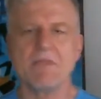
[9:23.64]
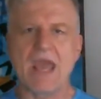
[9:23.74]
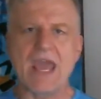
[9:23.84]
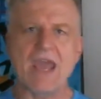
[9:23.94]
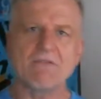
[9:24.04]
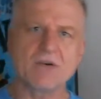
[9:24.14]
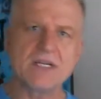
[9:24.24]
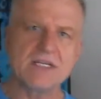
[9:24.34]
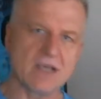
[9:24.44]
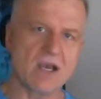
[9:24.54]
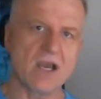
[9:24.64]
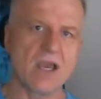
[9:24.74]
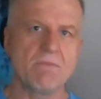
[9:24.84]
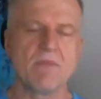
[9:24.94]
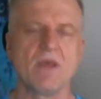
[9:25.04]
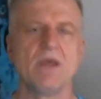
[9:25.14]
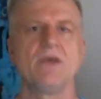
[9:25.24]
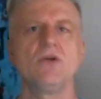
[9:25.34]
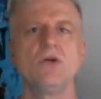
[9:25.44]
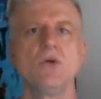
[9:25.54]
Every time
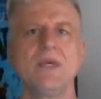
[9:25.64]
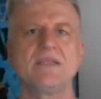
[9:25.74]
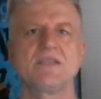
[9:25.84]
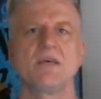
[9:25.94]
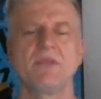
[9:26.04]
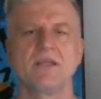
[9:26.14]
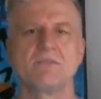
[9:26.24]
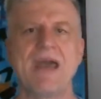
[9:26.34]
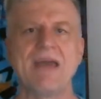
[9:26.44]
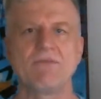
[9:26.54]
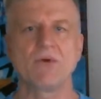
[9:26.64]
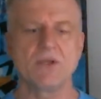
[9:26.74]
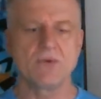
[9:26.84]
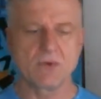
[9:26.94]
you eat something that's bad for you,